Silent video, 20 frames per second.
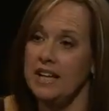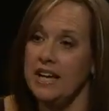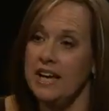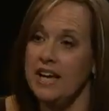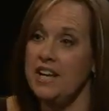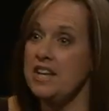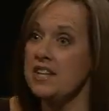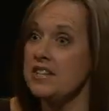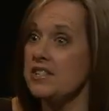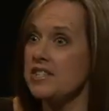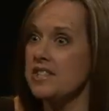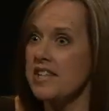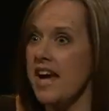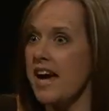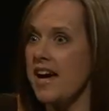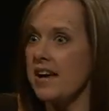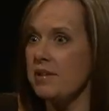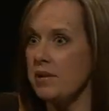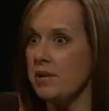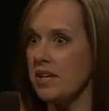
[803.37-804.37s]
And it's
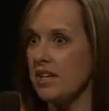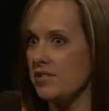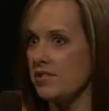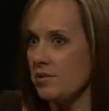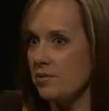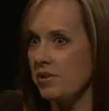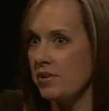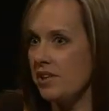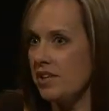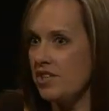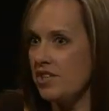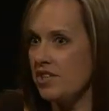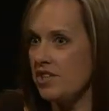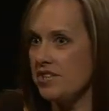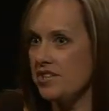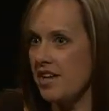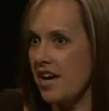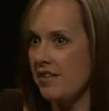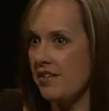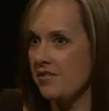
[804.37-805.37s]
sad because it really
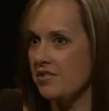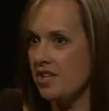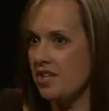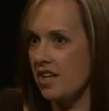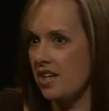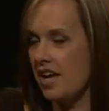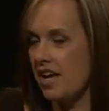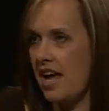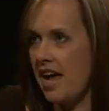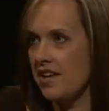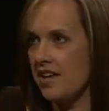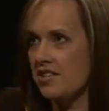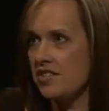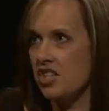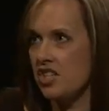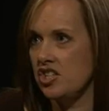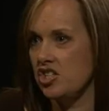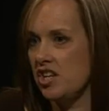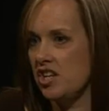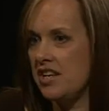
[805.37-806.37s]
just has
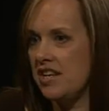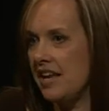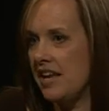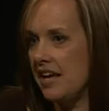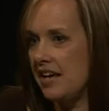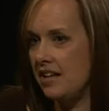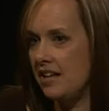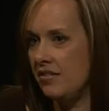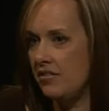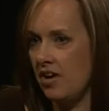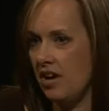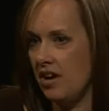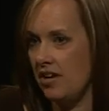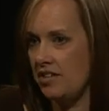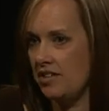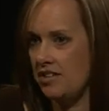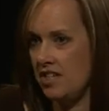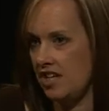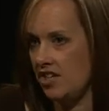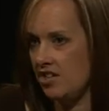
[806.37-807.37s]
such a negative
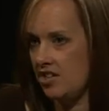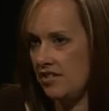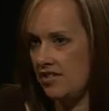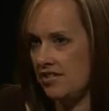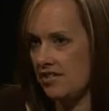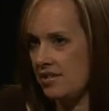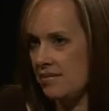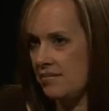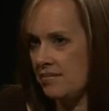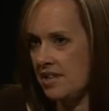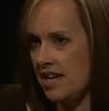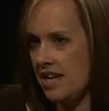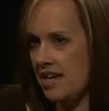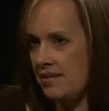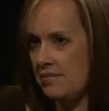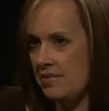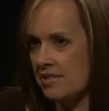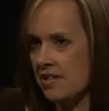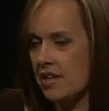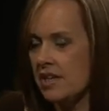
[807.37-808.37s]
connotation
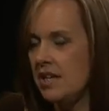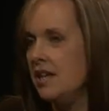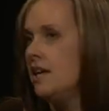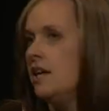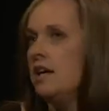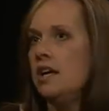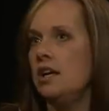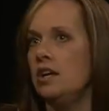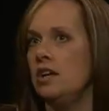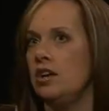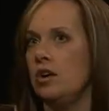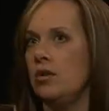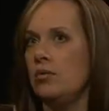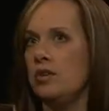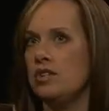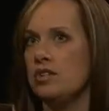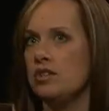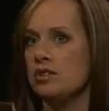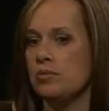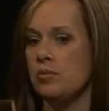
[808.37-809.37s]
sometimes, you know,
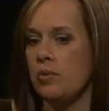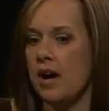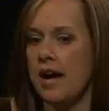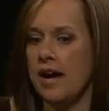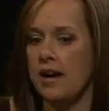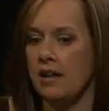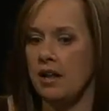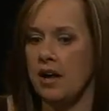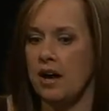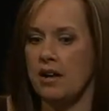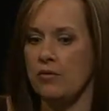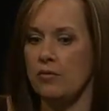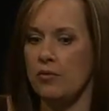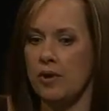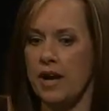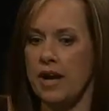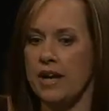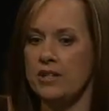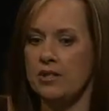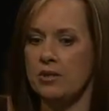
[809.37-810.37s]
which is why a lot of
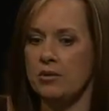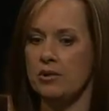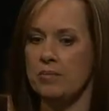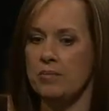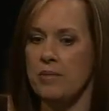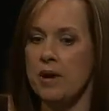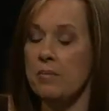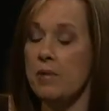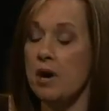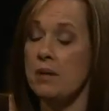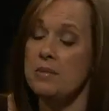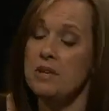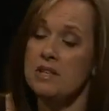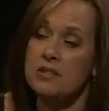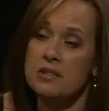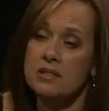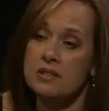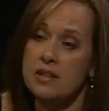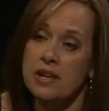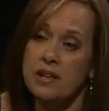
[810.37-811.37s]
what I do with my
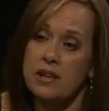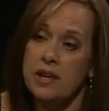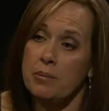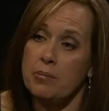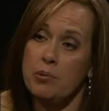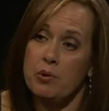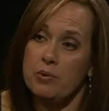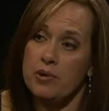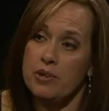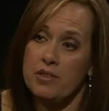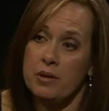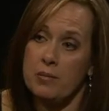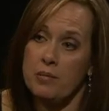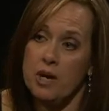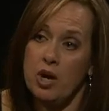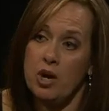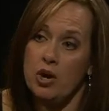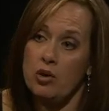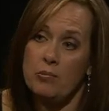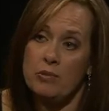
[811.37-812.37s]
mommies is I labor with them
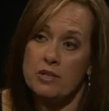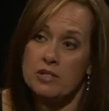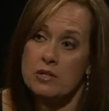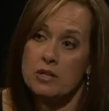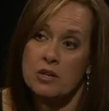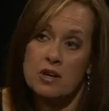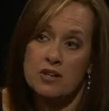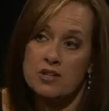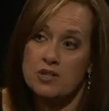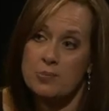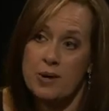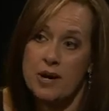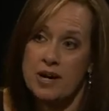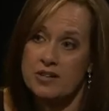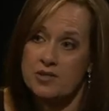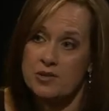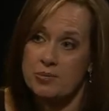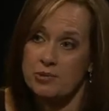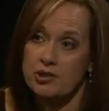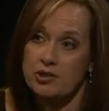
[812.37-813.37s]
at home as long as
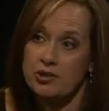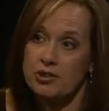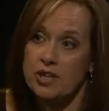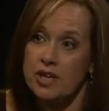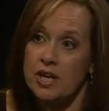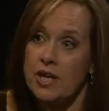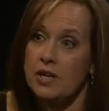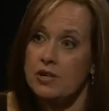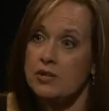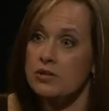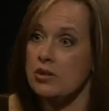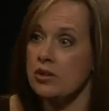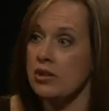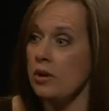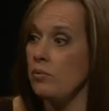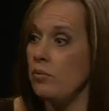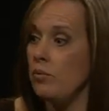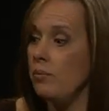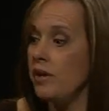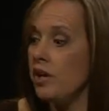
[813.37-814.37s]
possible, so
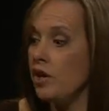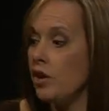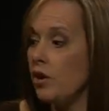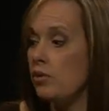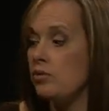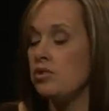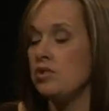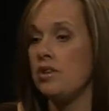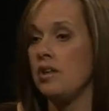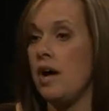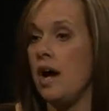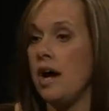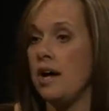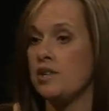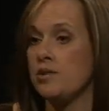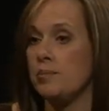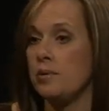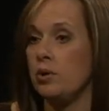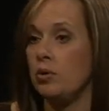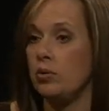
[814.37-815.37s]
that when we go to the
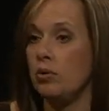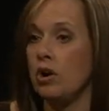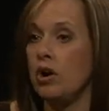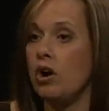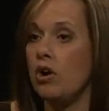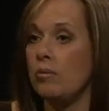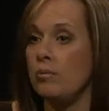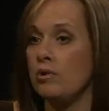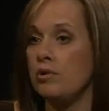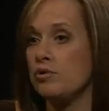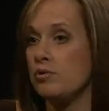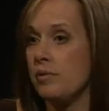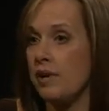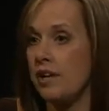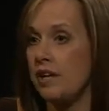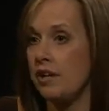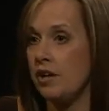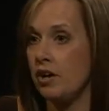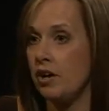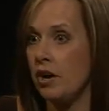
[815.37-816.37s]
hospital, we're almost
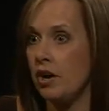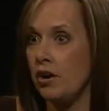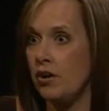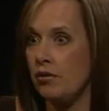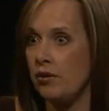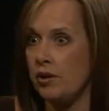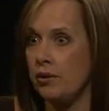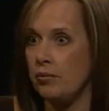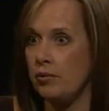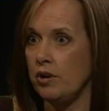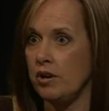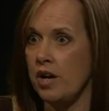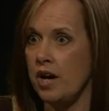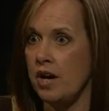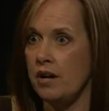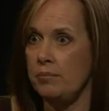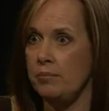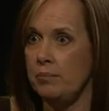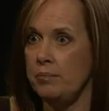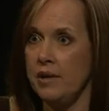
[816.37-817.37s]
ready to go and we're
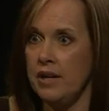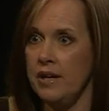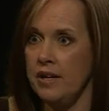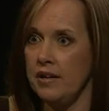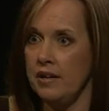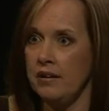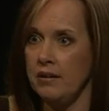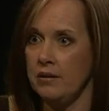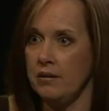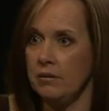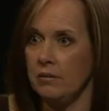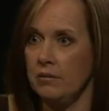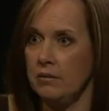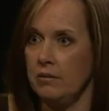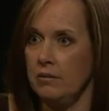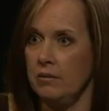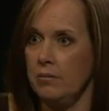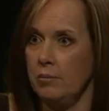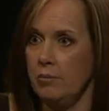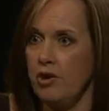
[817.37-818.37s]
not being
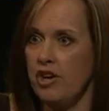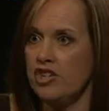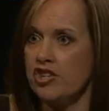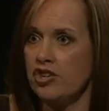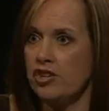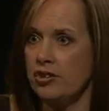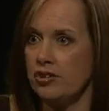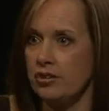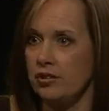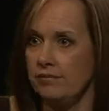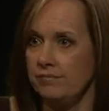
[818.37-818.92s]
pressured.